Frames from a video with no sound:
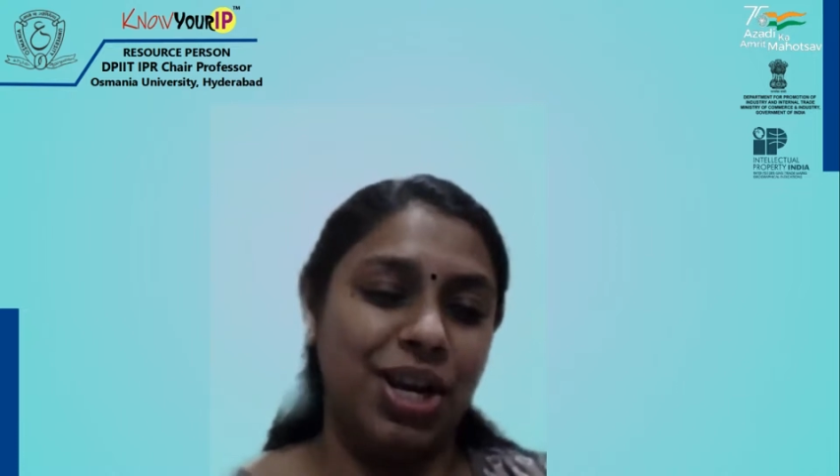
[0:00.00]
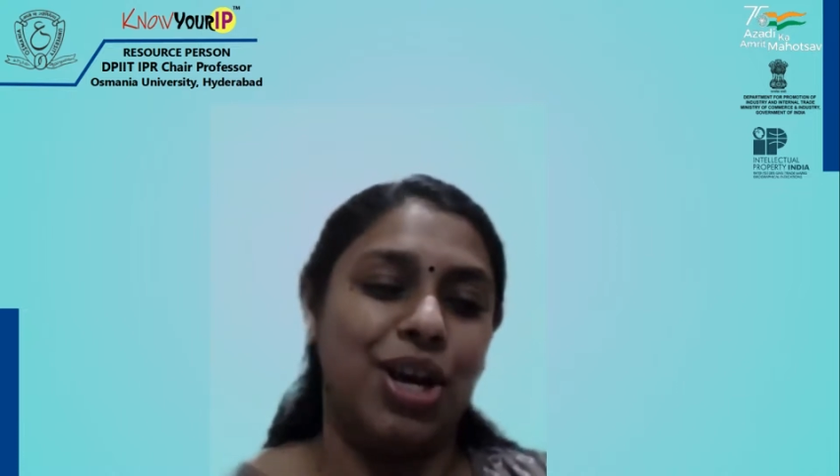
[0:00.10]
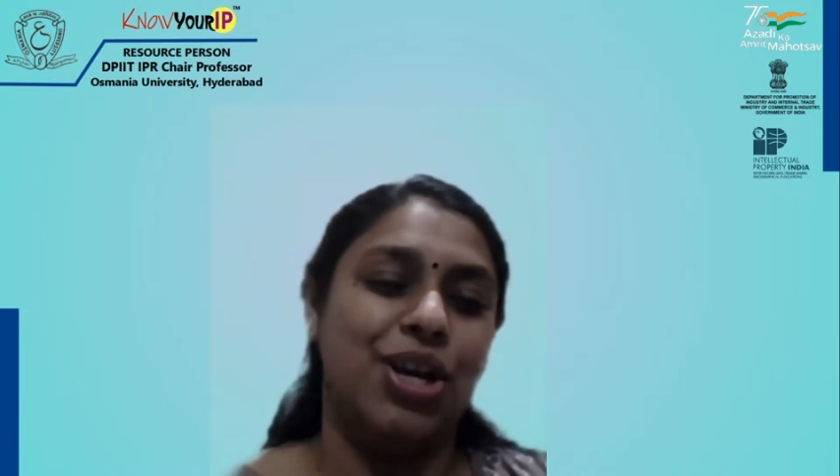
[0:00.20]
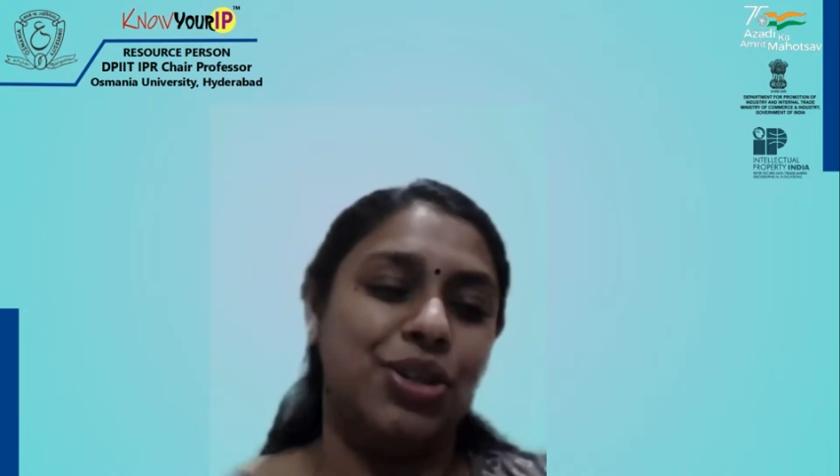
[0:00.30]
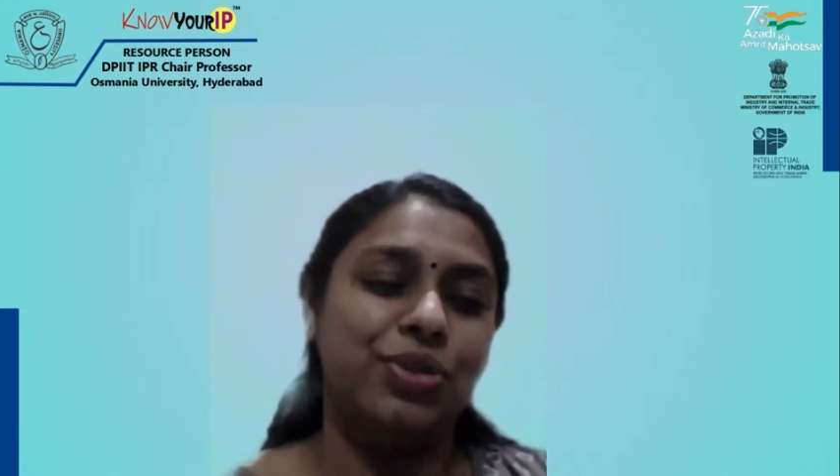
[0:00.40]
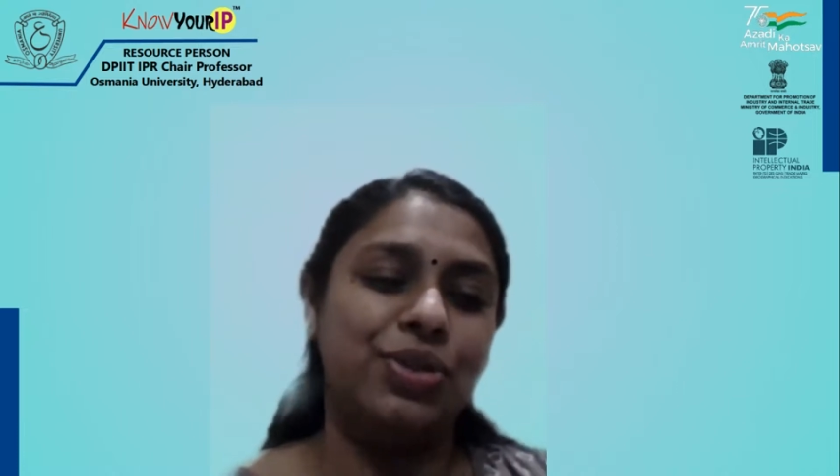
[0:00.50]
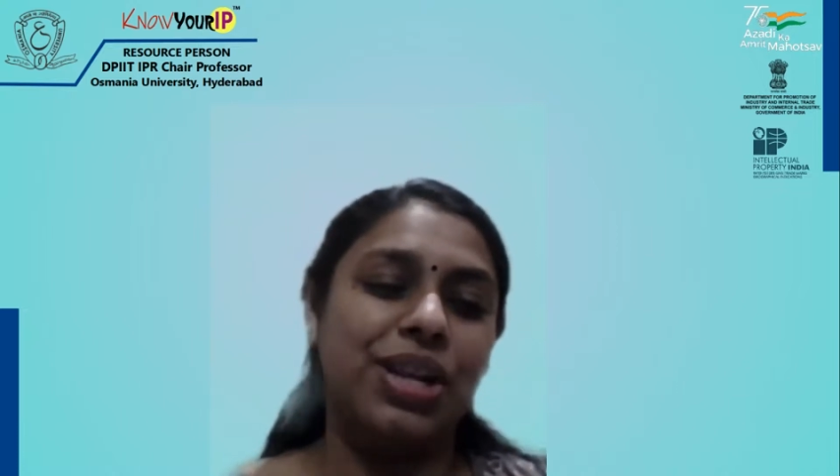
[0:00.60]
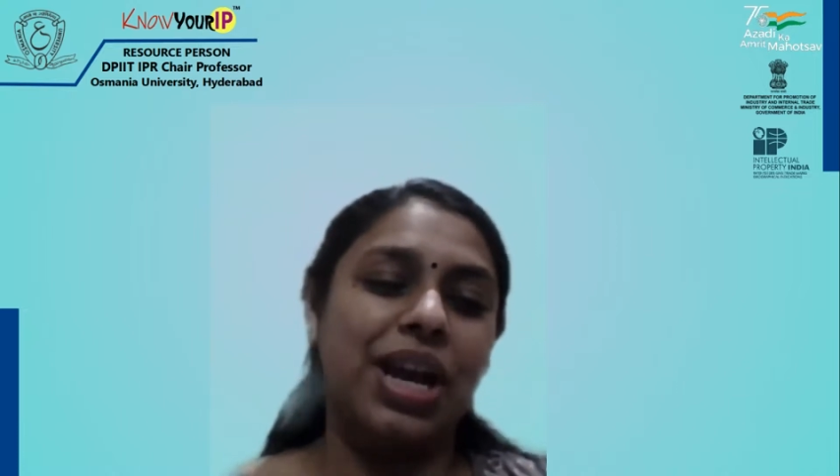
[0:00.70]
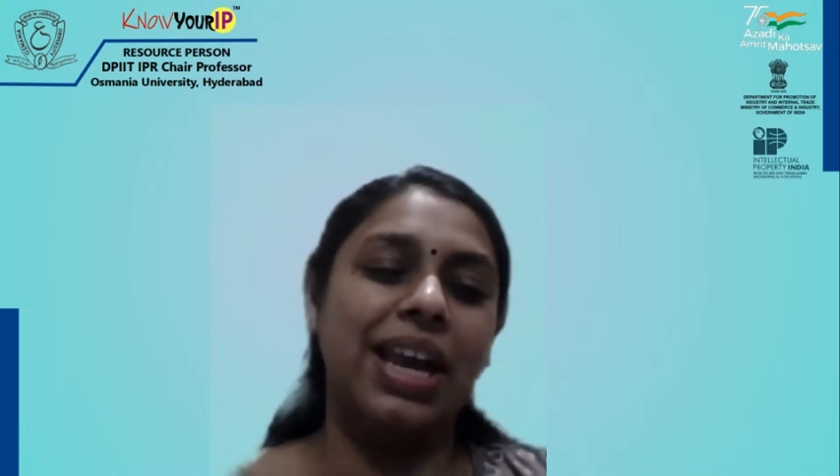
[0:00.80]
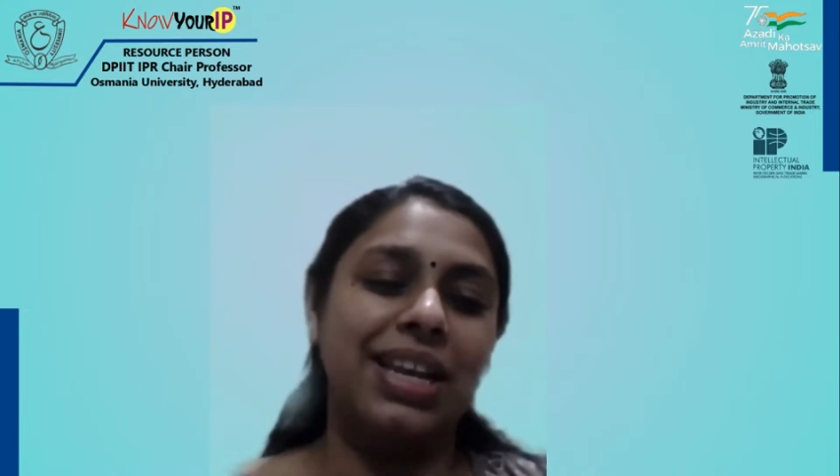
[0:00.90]
to try
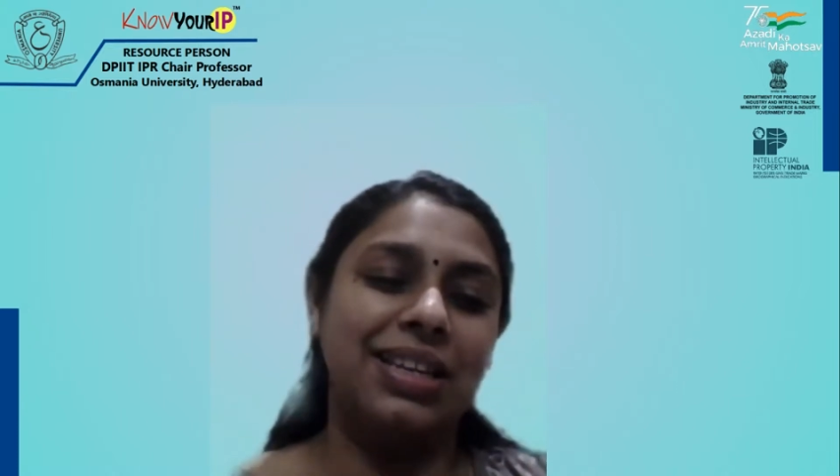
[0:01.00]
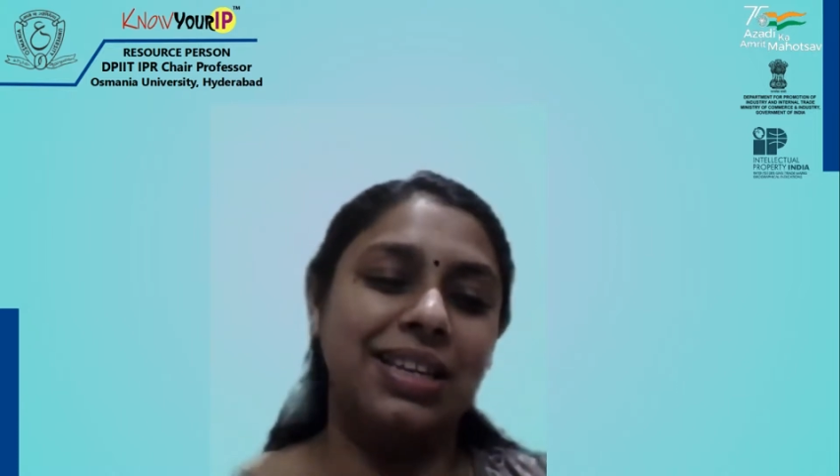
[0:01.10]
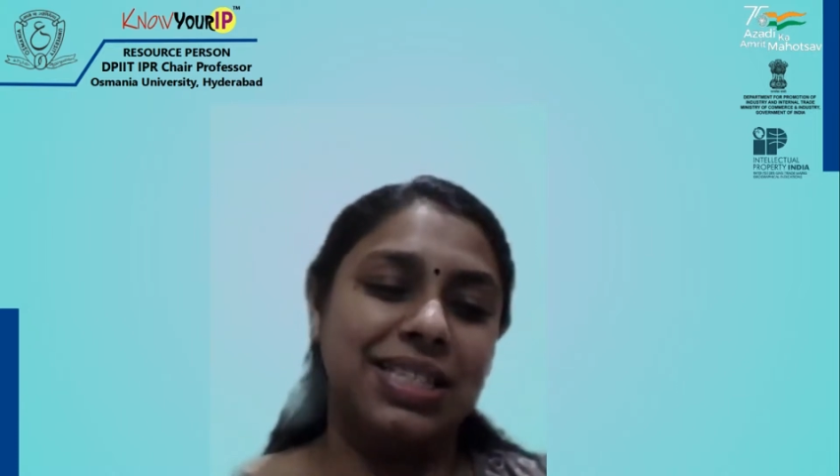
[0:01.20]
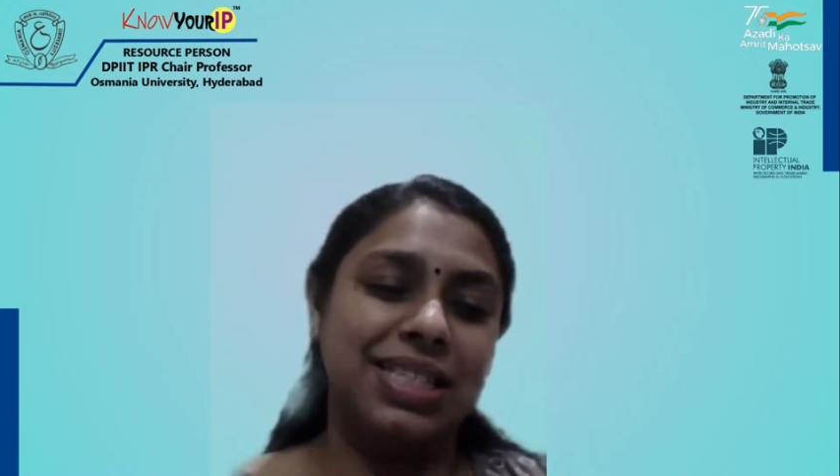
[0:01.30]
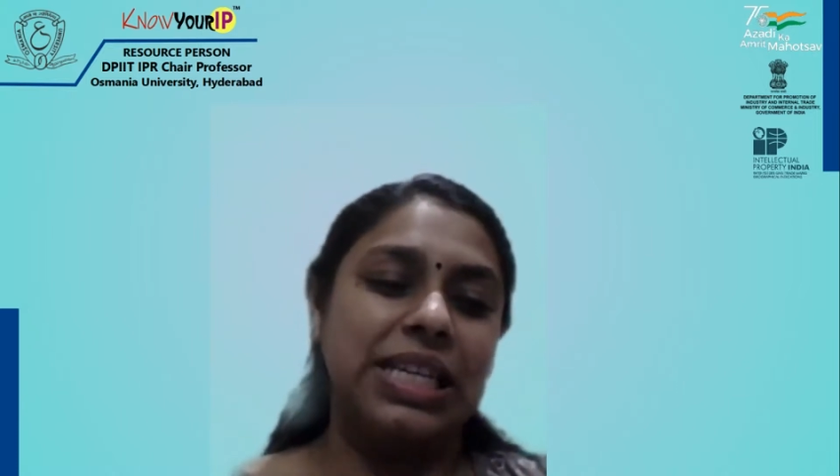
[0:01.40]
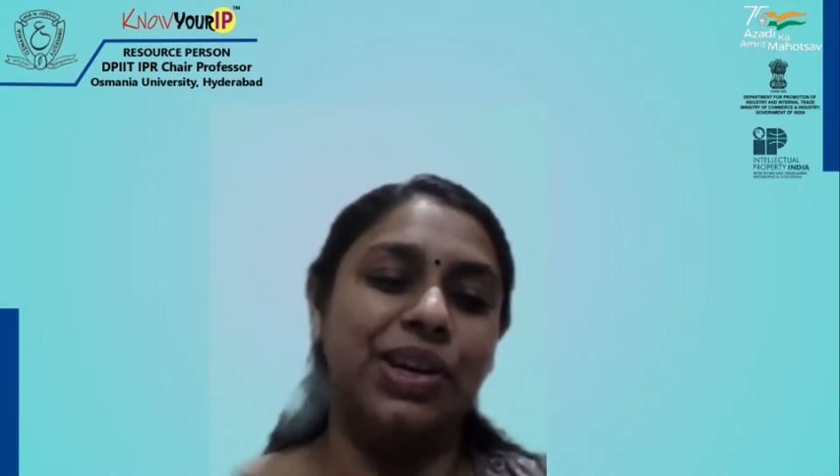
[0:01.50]
and see if